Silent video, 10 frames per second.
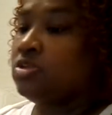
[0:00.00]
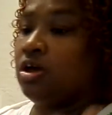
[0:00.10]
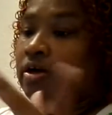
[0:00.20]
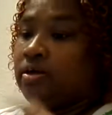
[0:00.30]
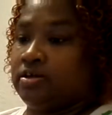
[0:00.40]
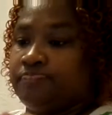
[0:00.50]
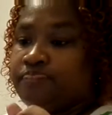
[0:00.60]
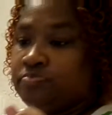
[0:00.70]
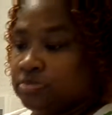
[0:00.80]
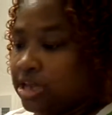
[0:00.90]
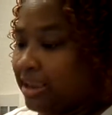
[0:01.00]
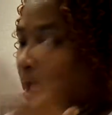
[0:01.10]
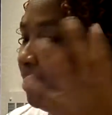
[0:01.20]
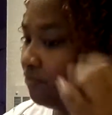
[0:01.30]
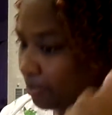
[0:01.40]
Um, y'all
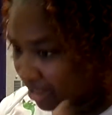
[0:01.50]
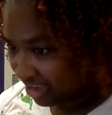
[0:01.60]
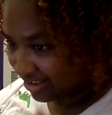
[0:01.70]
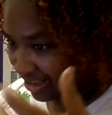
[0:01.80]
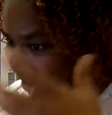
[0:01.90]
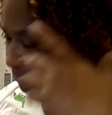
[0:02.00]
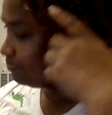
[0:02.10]
have a blessed night.